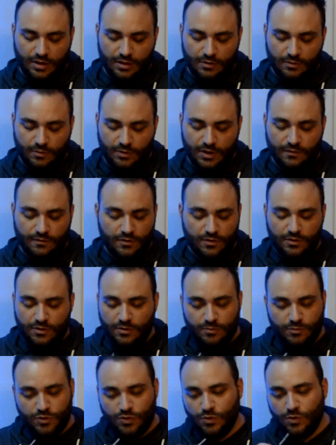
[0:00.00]

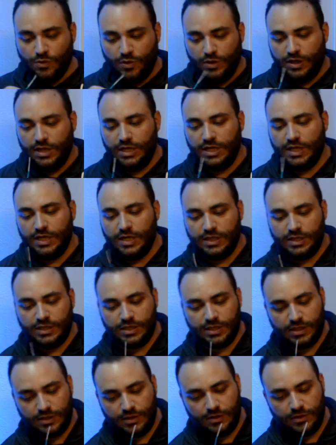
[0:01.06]
whatever tool it
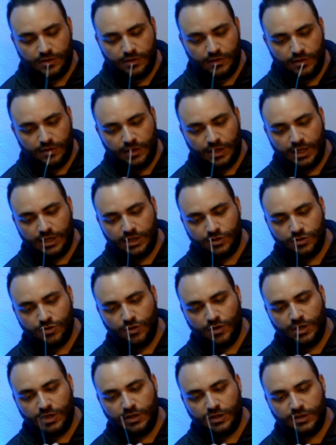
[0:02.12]
is that is
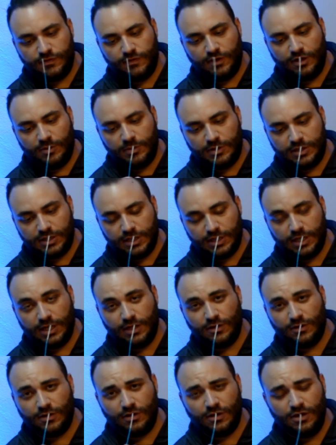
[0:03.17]
joining these filaments
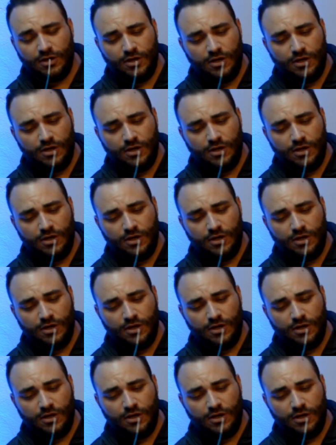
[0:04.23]
together,